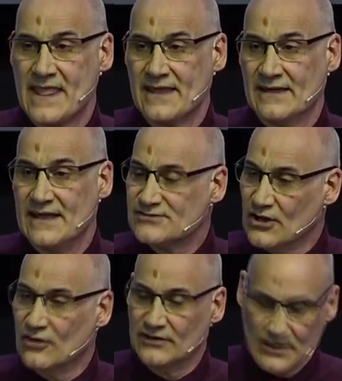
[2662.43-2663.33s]
It's
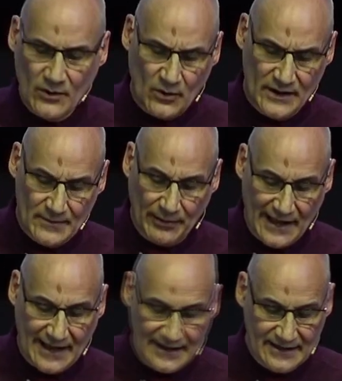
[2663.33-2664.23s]
only what we
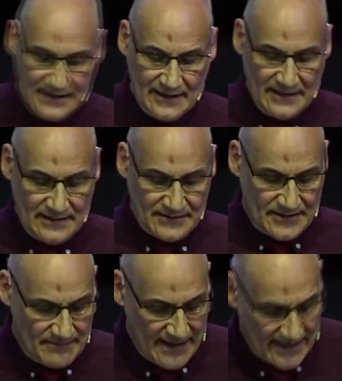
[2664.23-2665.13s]
apply that
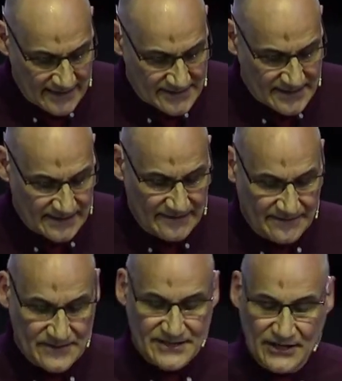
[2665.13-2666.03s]
makes a
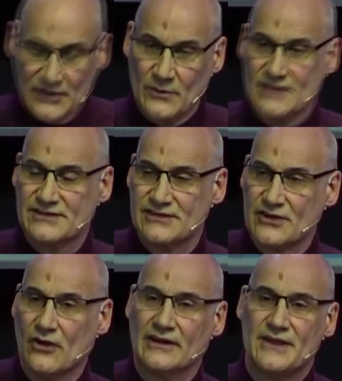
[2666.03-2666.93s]
difference. In other words, it's
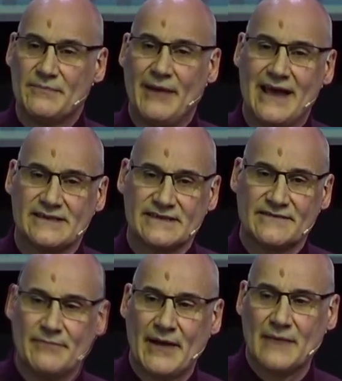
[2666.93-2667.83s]
only the parts of the
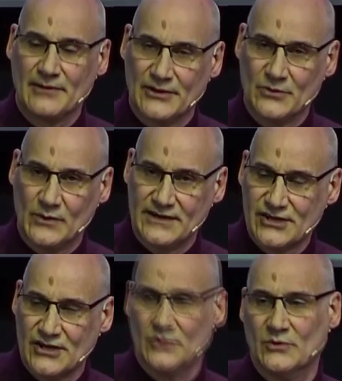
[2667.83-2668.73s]
Bible that we
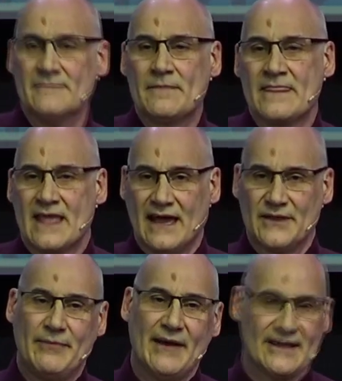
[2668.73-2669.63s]
do are the
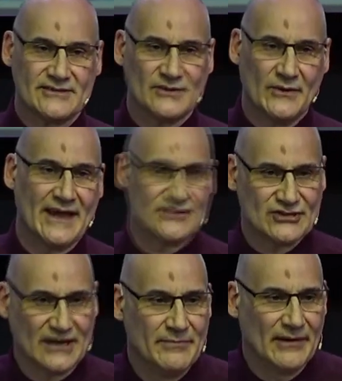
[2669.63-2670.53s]
parts that we
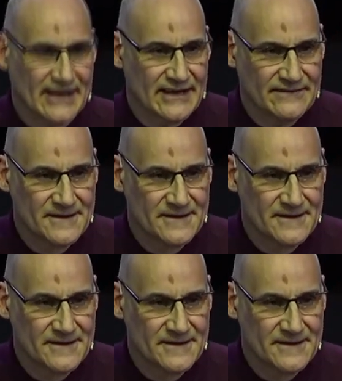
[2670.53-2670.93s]
actually believe.